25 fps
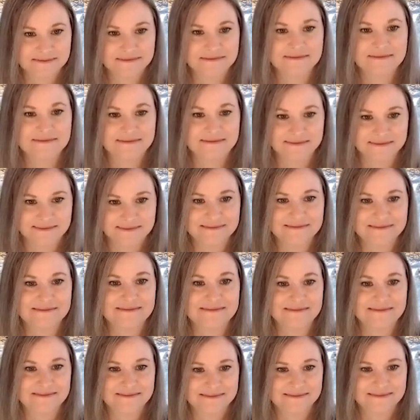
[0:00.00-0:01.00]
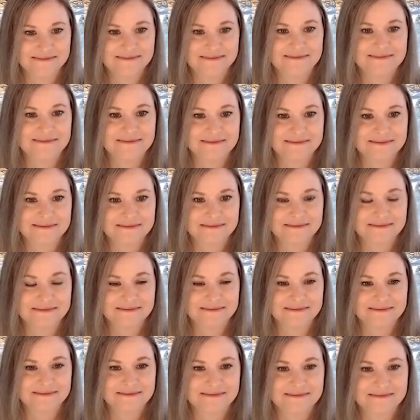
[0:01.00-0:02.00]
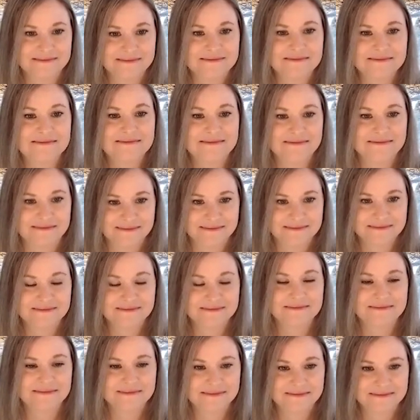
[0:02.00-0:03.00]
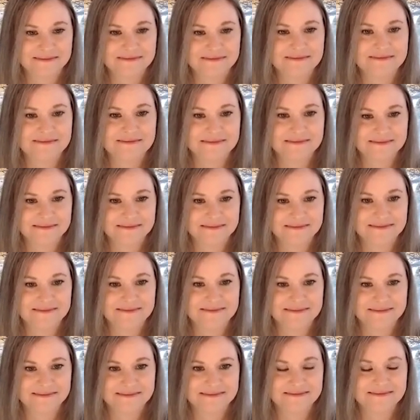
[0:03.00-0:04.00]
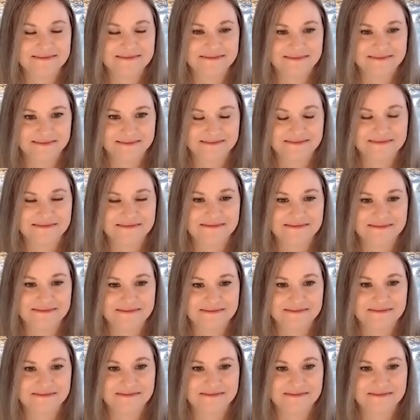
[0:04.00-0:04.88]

(silent)